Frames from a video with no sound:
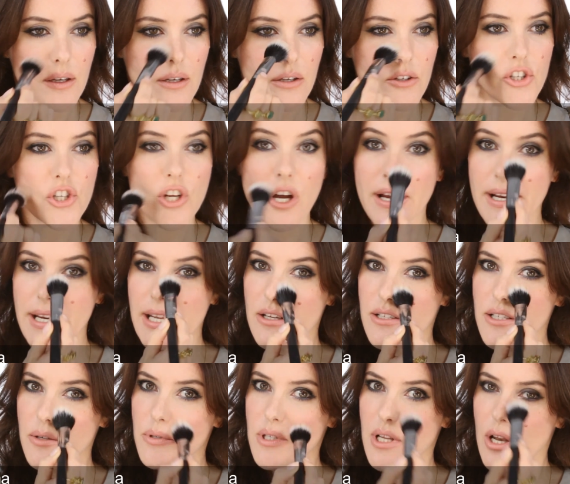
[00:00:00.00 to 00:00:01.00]
shiny
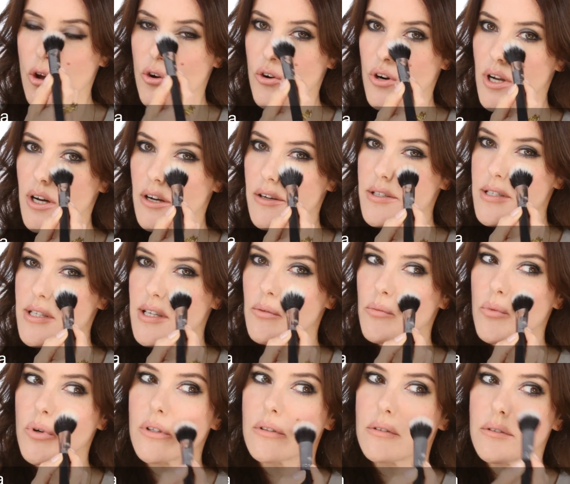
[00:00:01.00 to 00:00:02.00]
because it was a
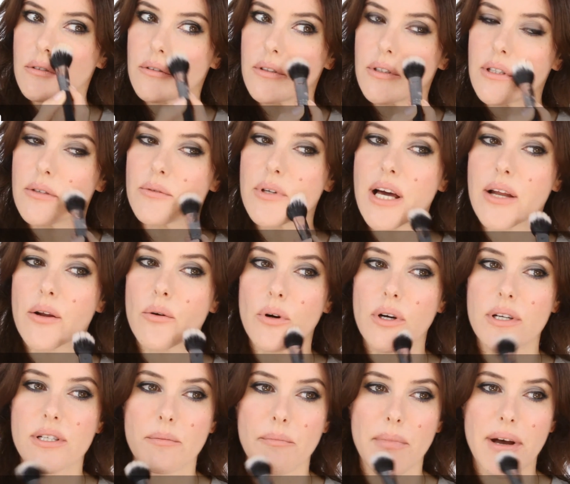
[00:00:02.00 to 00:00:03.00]
long-lasting one. It had
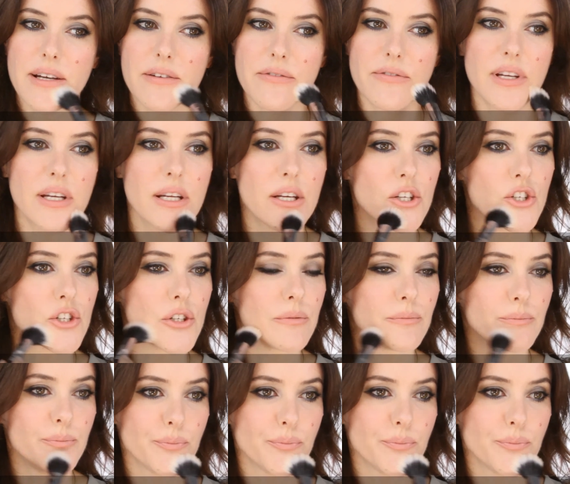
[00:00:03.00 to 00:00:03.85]
quite a matte finish.